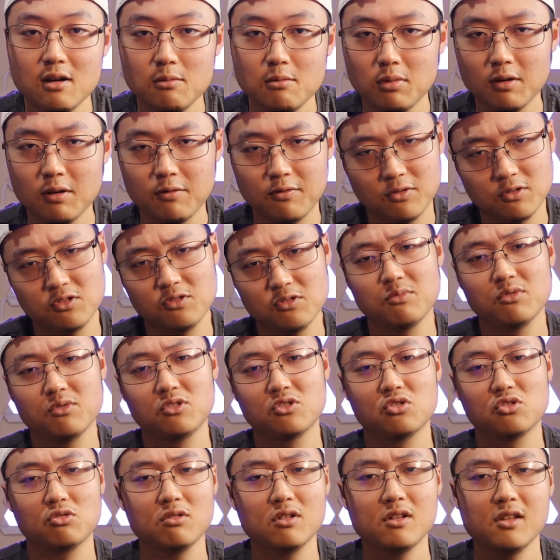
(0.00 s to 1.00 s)
But for the
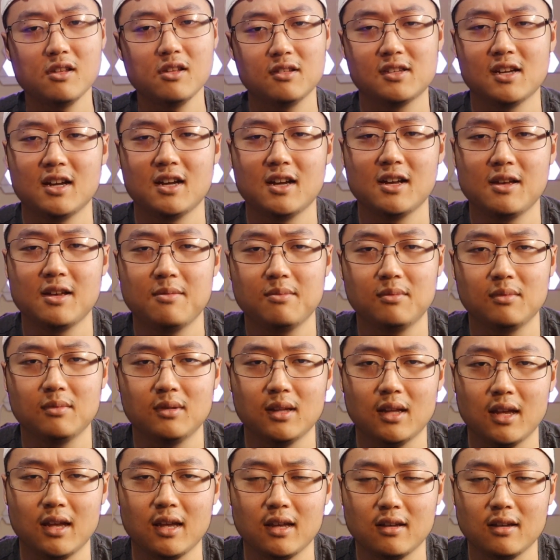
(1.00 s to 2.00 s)
majority of time,
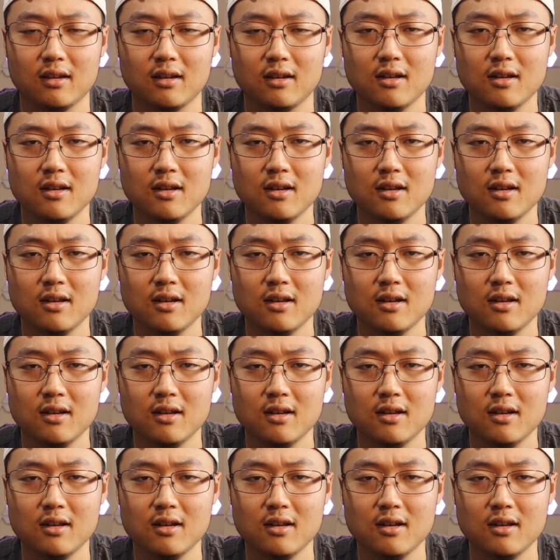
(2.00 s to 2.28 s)
like